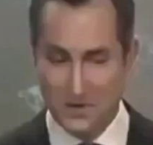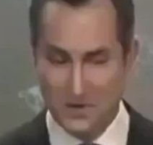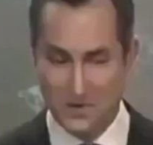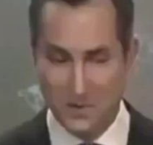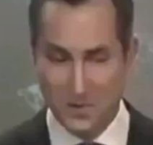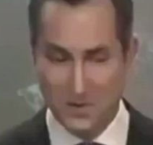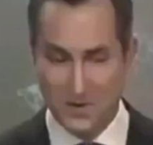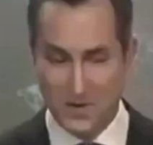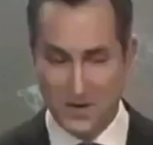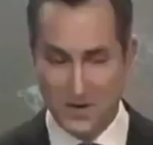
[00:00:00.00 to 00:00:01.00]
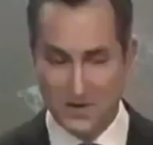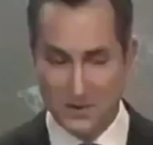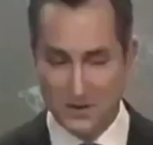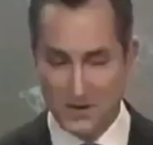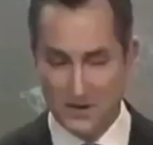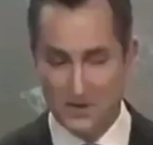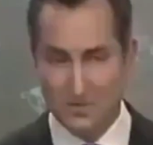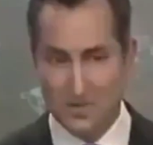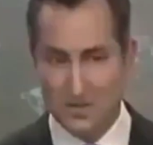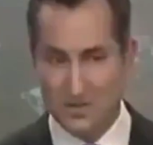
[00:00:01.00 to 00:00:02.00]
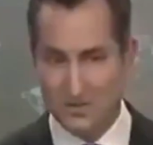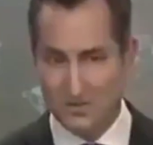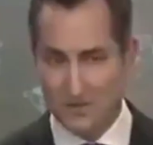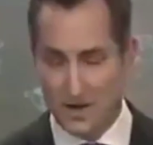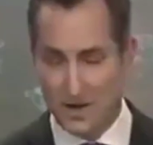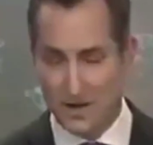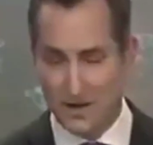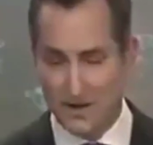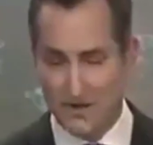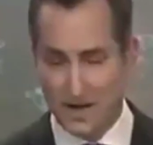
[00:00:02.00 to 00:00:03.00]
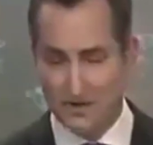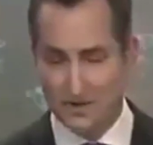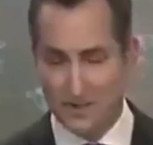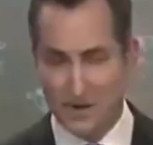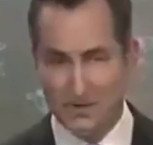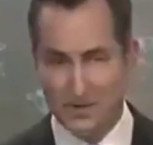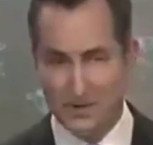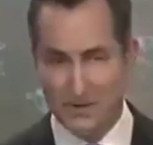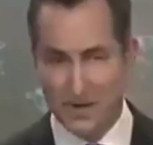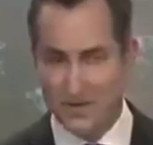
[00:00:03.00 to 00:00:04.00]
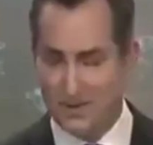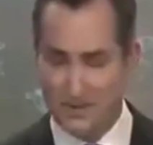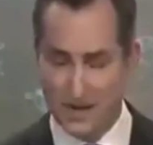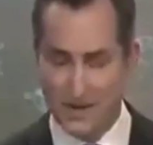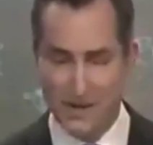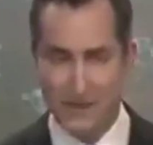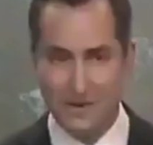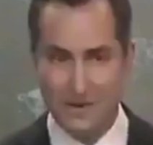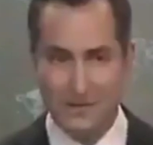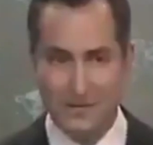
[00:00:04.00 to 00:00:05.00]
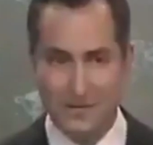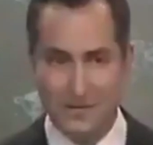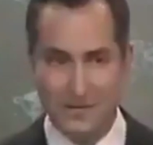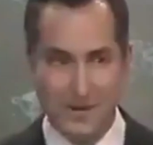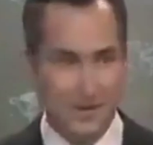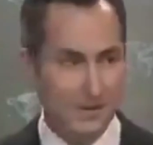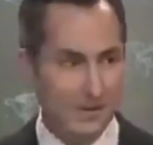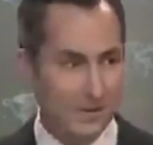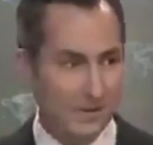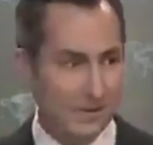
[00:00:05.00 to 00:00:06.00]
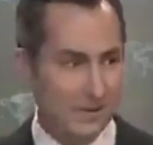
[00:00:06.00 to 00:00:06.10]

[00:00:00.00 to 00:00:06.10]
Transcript: will continue to support uh, democratic suppression and uh, a vibrant democracy in Pakistan, but I don't have anything to preview from here.